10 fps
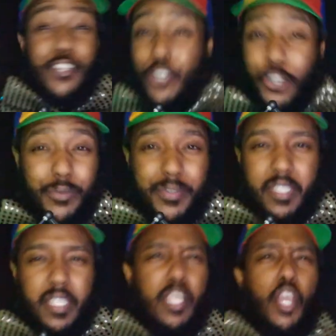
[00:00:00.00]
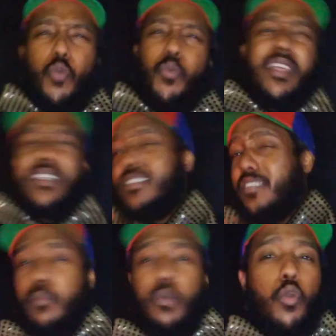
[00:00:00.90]
And currently, we are
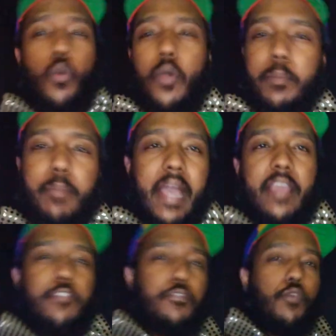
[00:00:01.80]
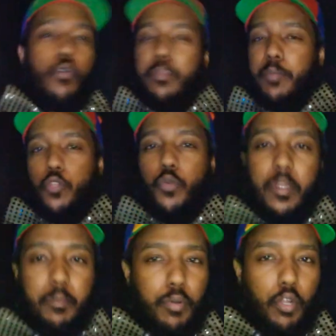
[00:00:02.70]
somewhat going back and forth between
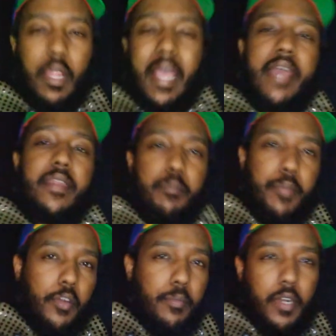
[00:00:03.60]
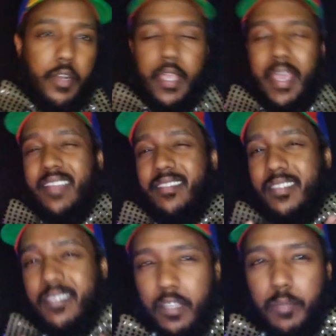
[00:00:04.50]
a bull and a bear market as the
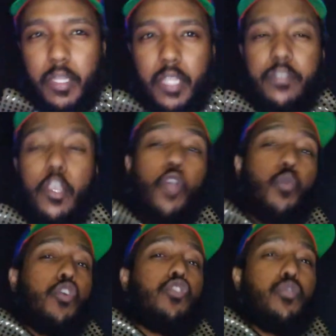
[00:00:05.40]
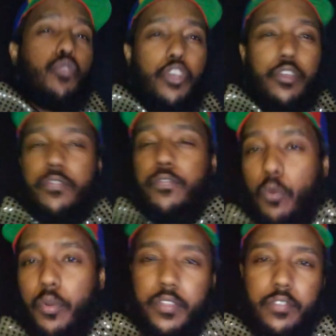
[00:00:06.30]
stimulus stimulus will do good
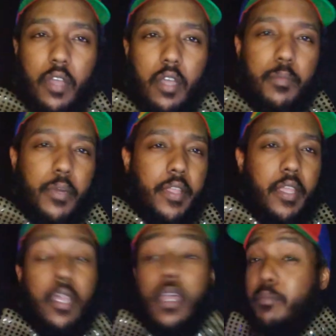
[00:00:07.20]
for the stock market.